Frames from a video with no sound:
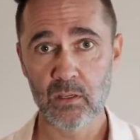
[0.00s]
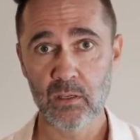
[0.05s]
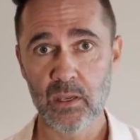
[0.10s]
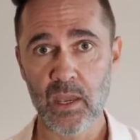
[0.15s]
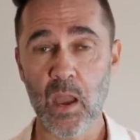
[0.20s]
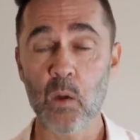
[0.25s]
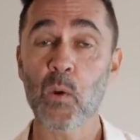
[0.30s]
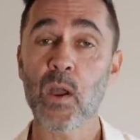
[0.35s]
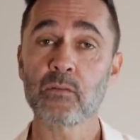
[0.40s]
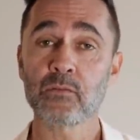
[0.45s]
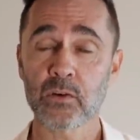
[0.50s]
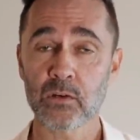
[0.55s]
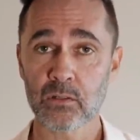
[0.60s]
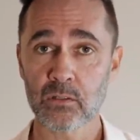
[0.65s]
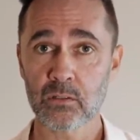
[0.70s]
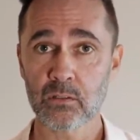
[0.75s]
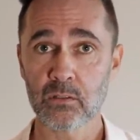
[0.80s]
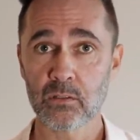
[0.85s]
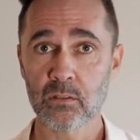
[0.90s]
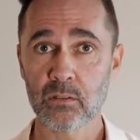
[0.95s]

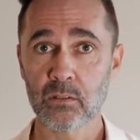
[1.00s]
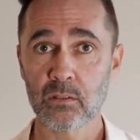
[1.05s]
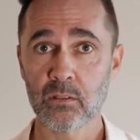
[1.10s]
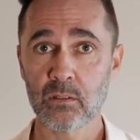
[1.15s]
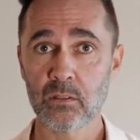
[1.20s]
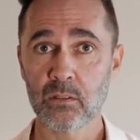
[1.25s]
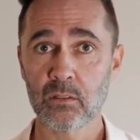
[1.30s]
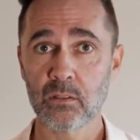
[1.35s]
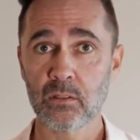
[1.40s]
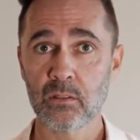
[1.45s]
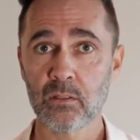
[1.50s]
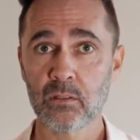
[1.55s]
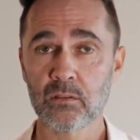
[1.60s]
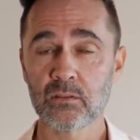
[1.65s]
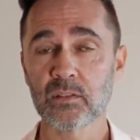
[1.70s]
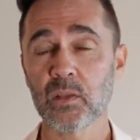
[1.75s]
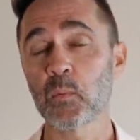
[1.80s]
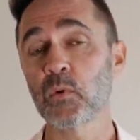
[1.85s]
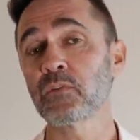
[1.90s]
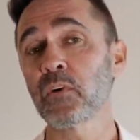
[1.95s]
However,
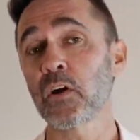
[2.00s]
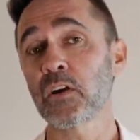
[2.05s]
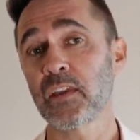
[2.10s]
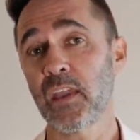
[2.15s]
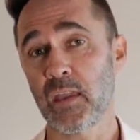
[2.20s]
some of our